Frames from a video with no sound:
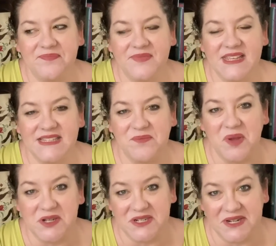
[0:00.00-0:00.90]
this in
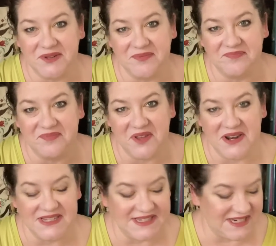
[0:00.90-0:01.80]
punch needle, not
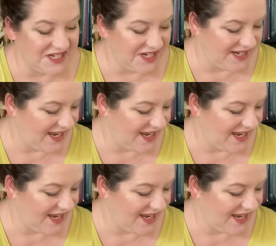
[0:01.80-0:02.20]
in stitching.